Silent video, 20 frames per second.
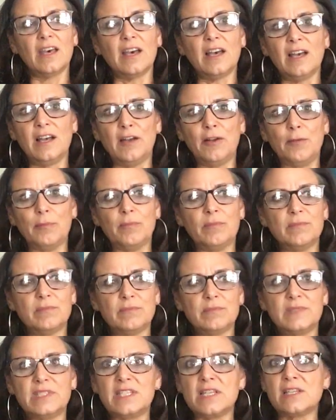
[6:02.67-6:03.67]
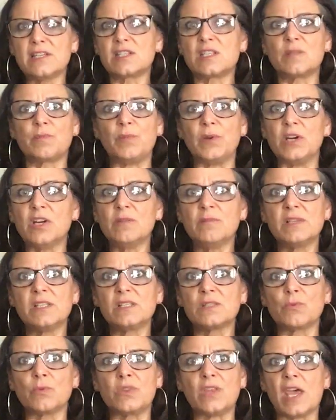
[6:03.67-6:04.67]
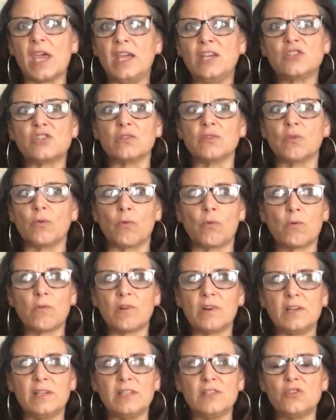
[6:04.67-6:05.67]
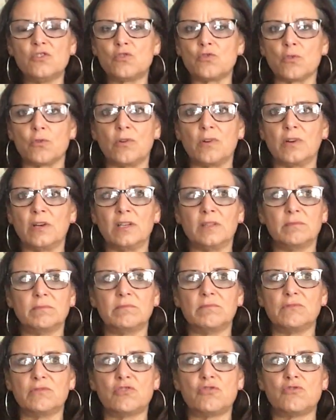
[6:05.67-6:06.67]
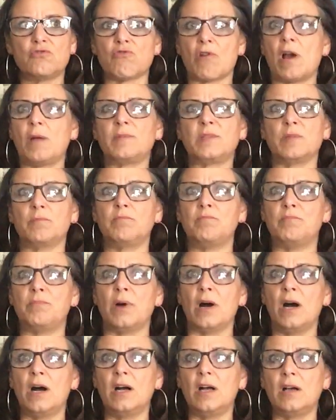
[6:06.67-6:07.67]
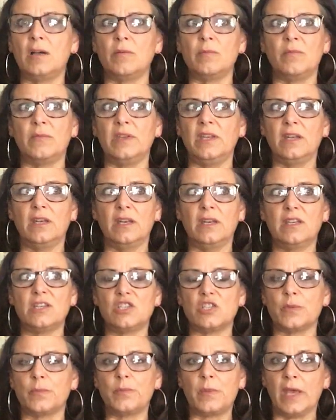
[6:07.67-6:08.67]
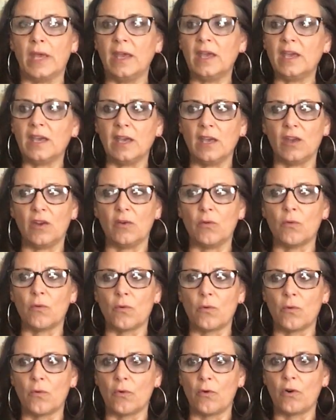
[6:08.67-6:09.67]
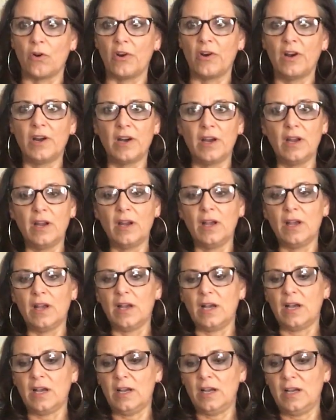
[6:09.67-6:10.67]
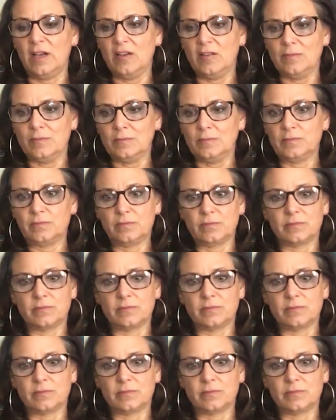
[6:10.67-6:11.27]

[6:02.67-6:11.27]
did experiments with Agent Orange or dropped a bomb in Japan or the